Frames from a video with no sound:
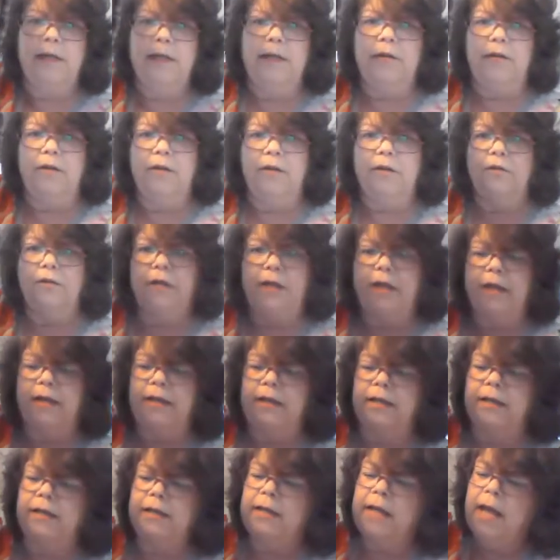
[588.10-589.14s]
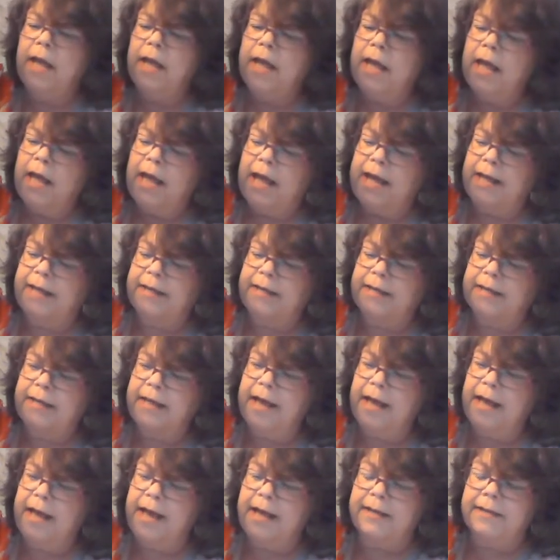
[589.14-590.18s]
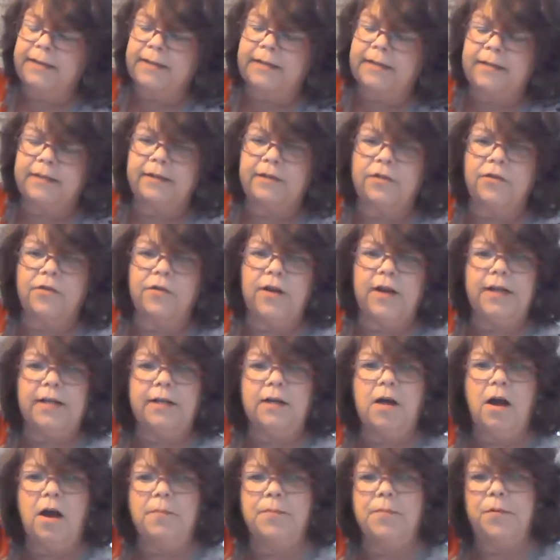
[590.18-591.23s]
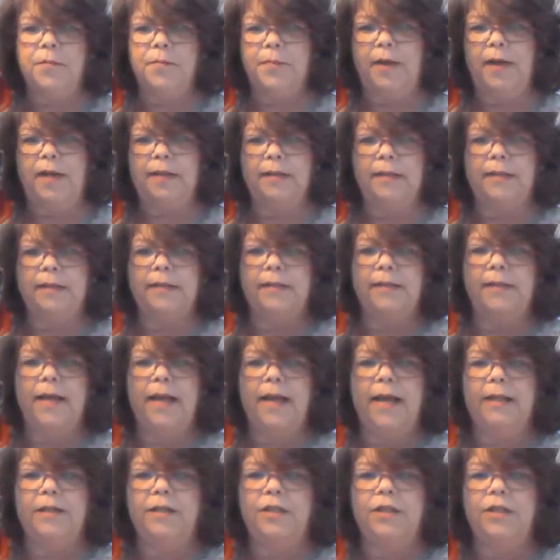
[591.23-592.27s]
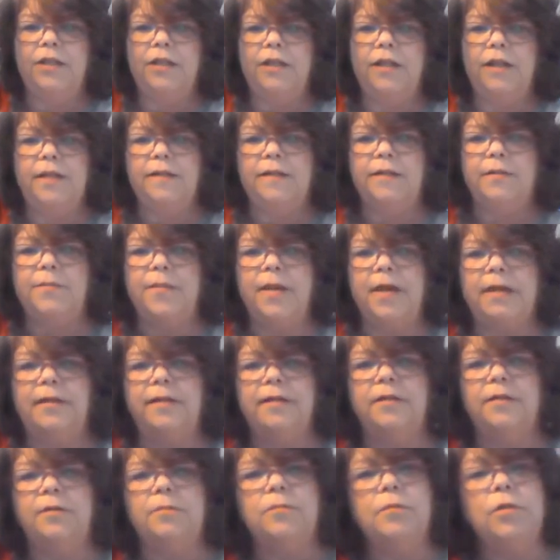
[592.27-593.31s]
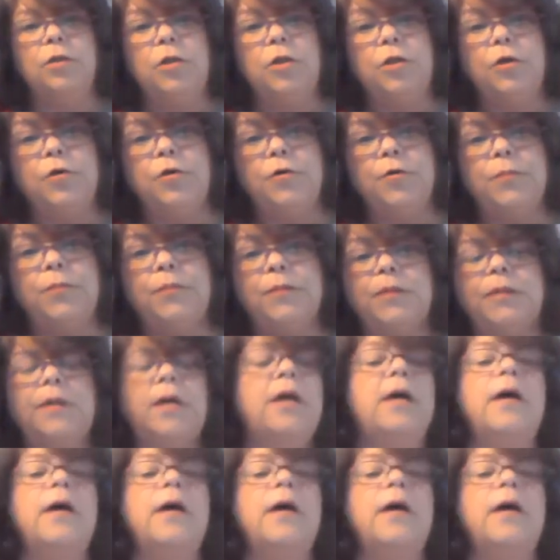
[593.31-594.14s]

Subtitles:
Carrie created, and it has these great copper buttons, and she has made some loops